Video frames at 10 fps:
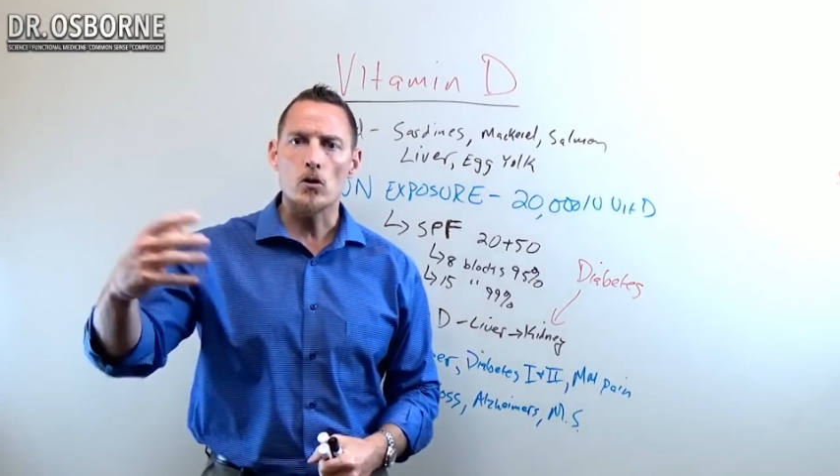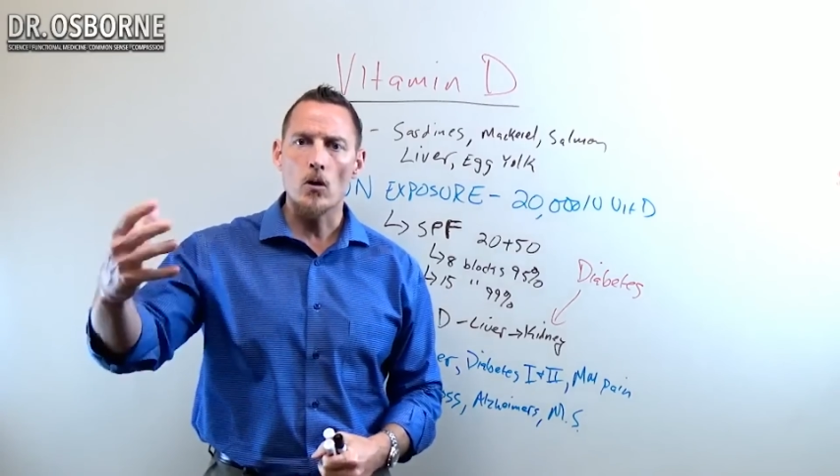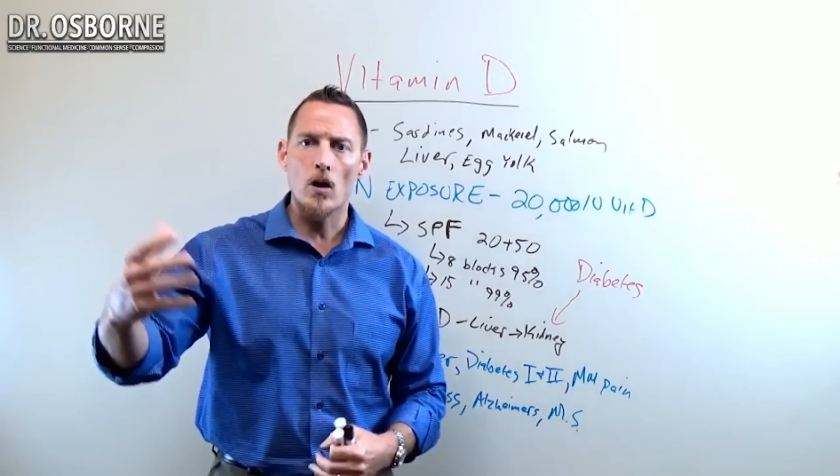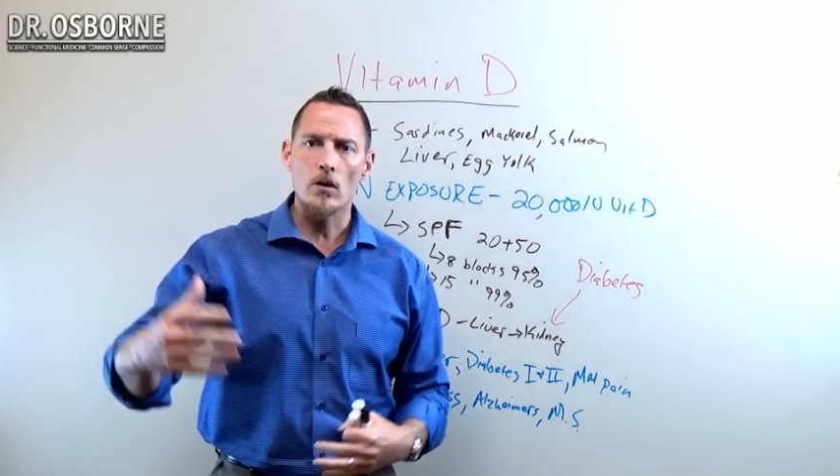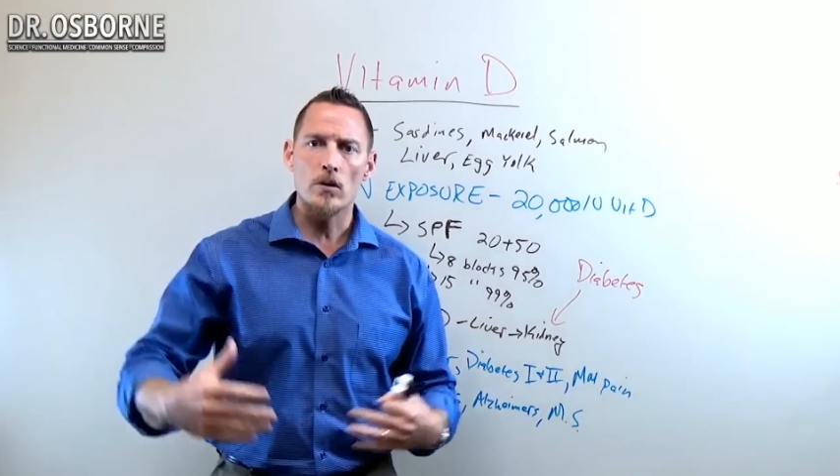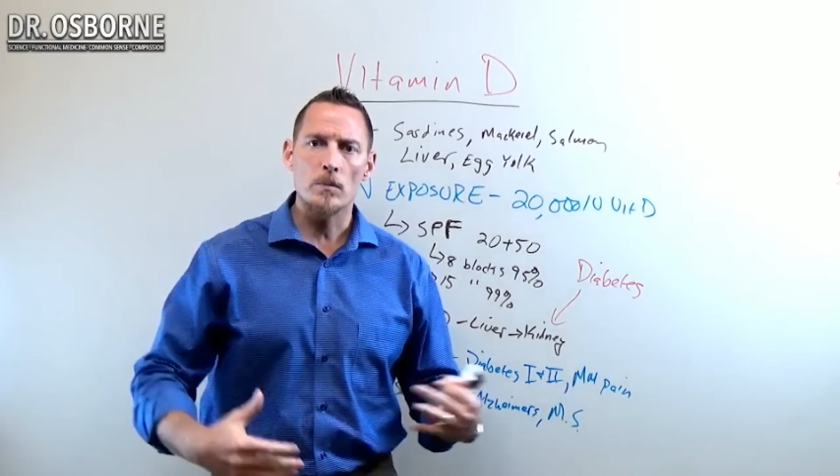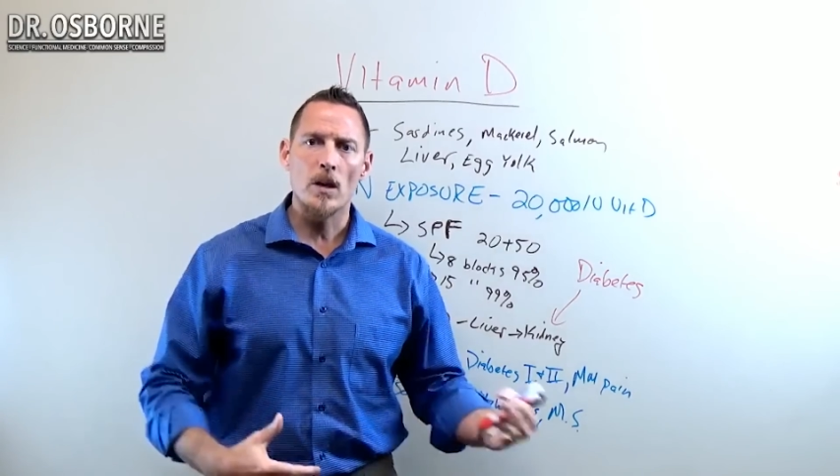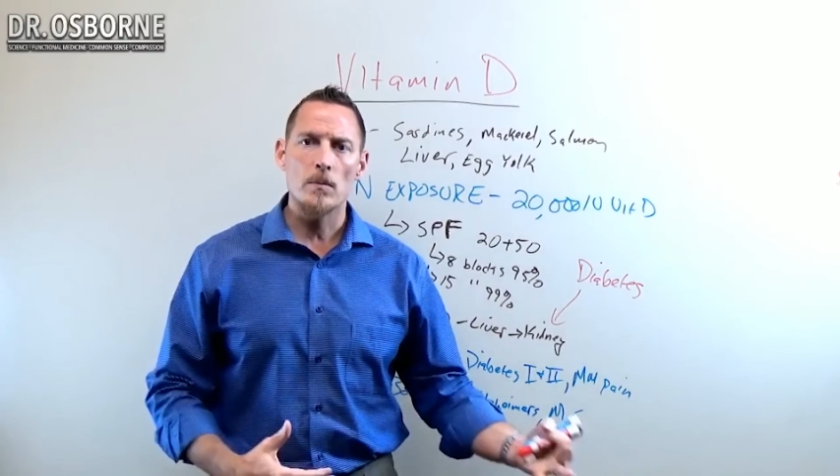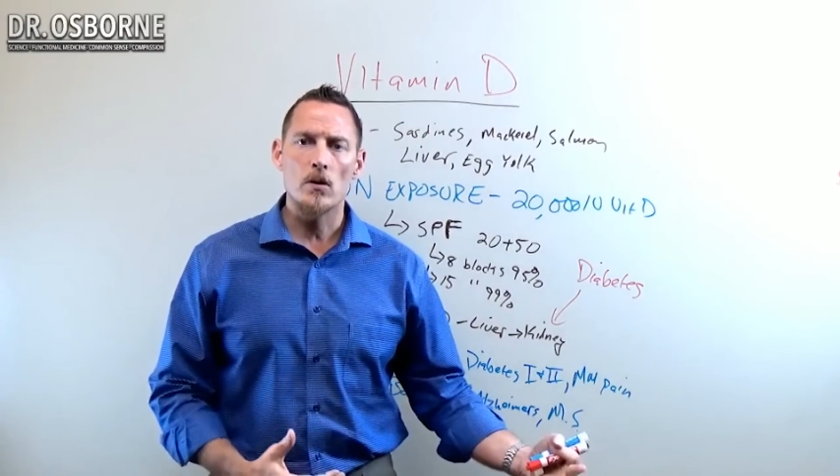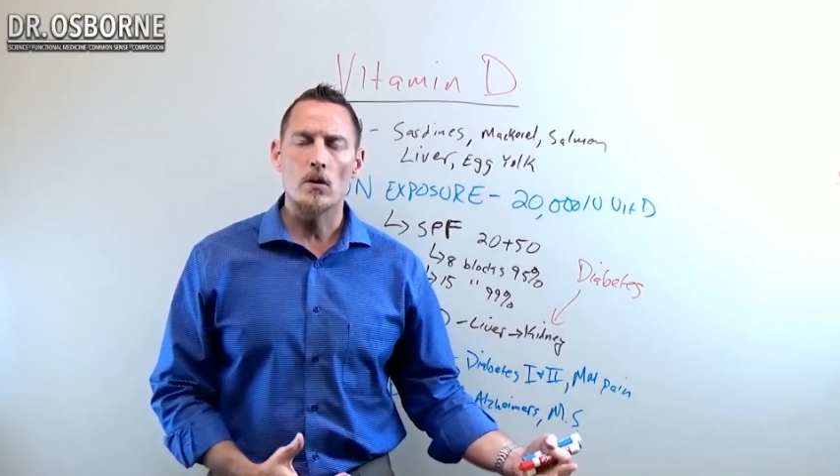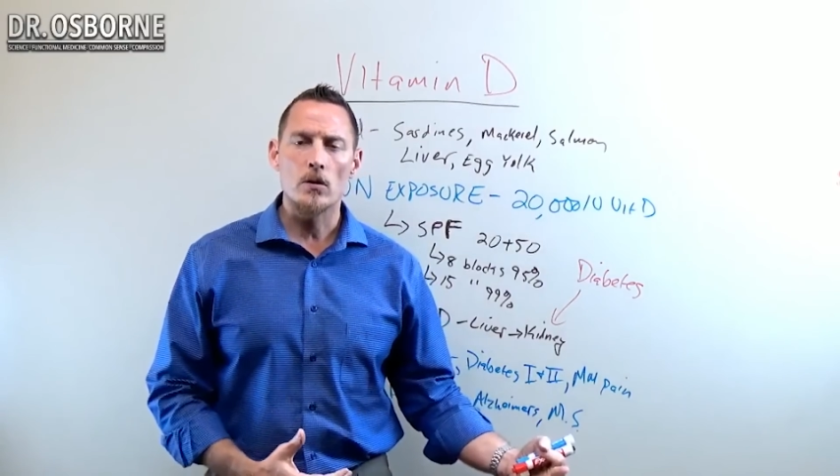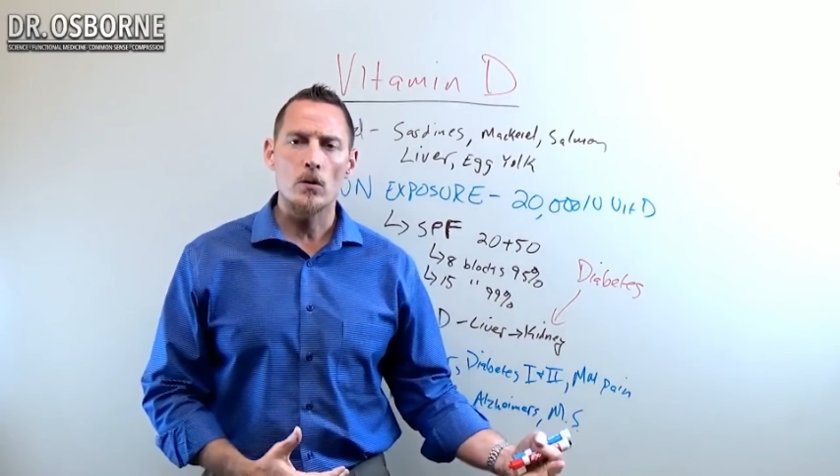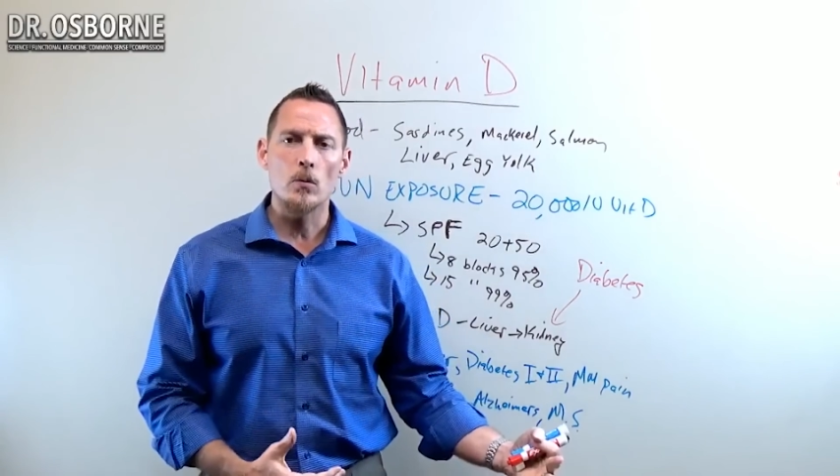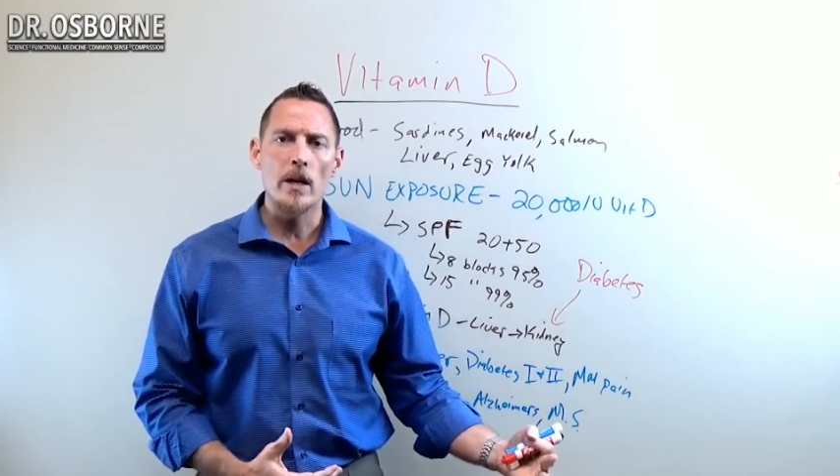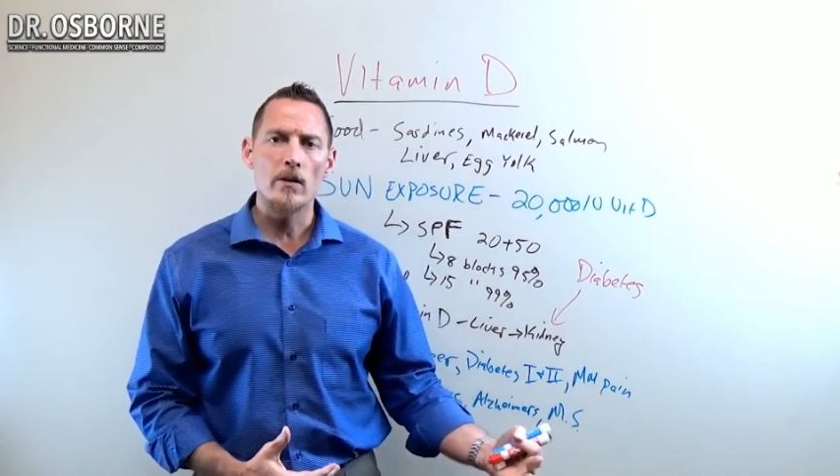strong, sometimes they're
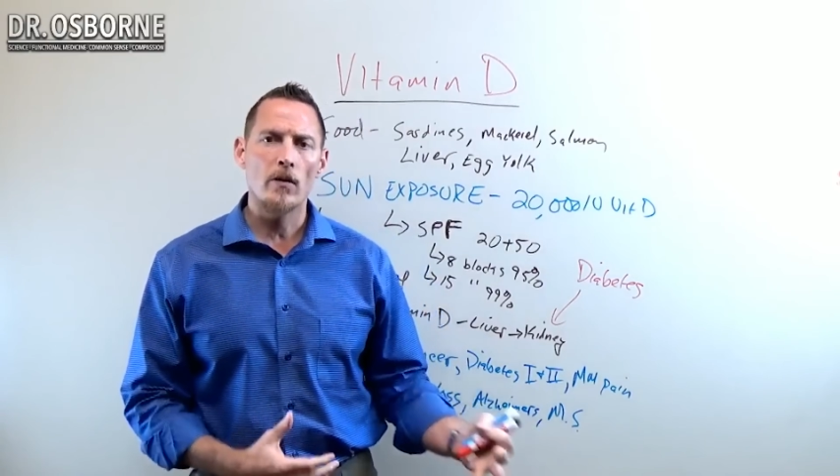too weak.